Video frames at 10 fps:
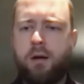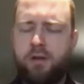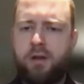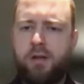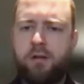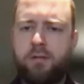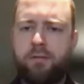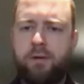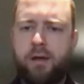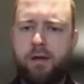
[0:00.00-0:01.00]
kind of
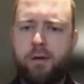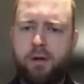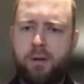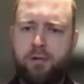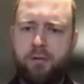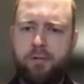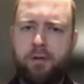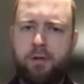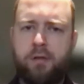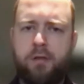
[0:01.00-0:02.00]
echo a couple of
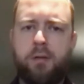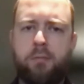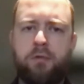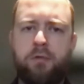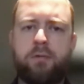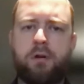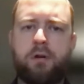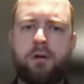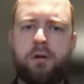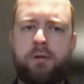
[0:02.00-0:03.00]
the themes
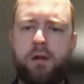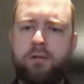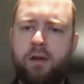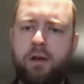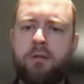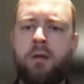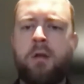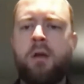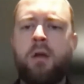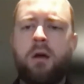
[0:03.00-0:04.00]
from what Frank said,
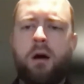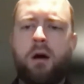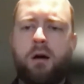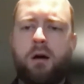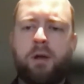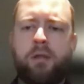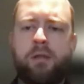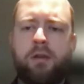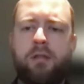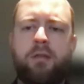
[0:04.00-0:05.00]
I
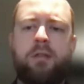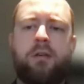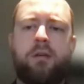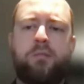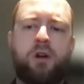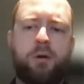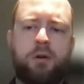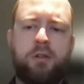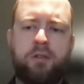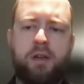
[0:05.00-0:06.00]
think that the
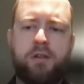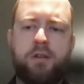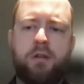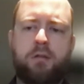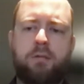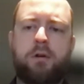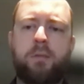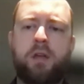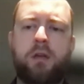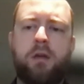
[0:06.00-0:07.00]
prioritization for
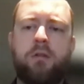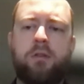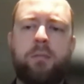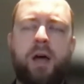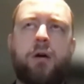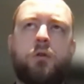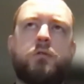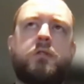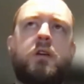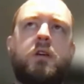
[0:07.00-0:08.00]
me is
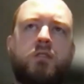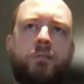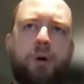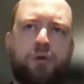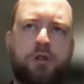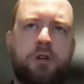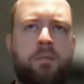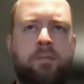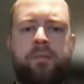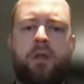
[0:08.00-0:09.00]
about exposure.
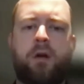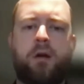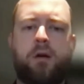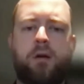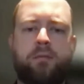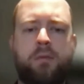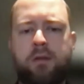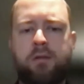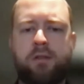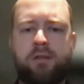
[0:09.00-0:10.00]

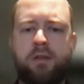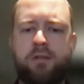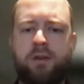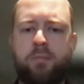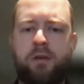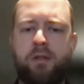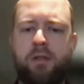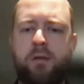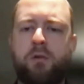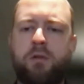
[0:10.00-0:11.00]
Is this something
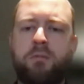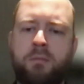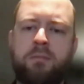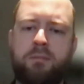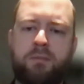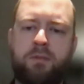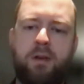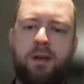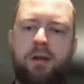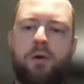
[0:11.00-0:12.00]
that would,
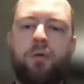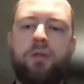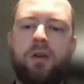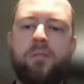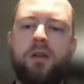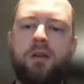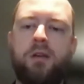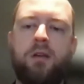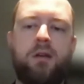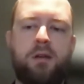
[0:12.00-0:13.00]
say, only
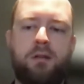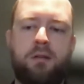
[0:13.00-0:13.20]
be in